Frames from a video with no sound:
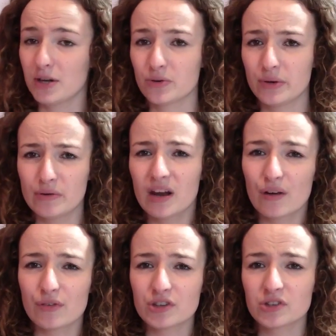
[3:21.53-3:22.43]
make sure you
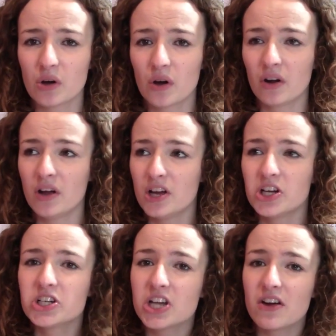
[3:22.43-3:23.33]
love the song,
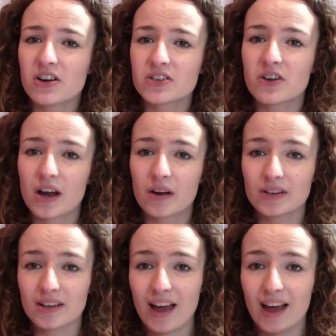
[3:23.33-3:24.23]
share it
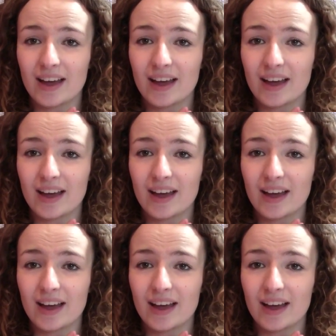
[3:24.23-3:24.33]
around